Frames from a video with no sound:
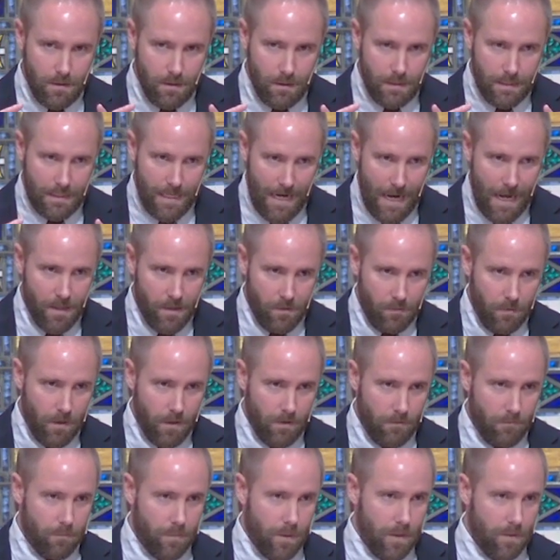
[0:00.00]
gathering
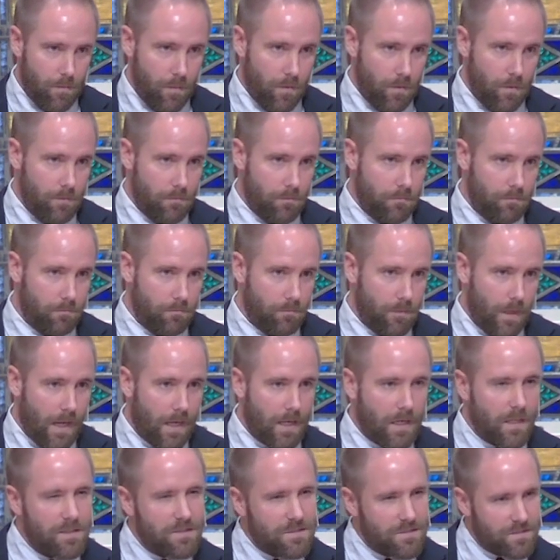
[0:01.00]
of people, a
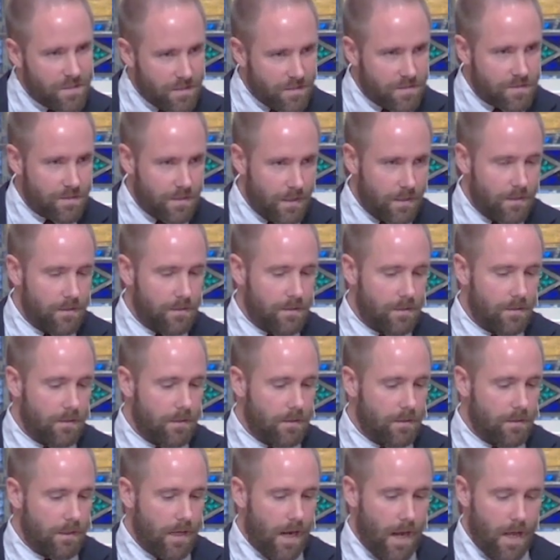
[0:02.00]
consistent
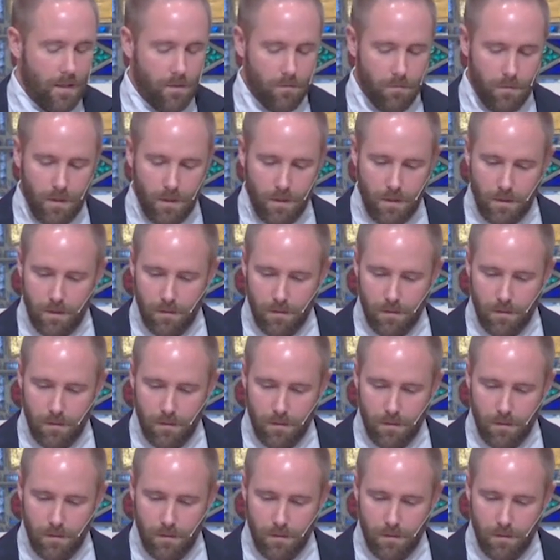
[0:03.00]
gathering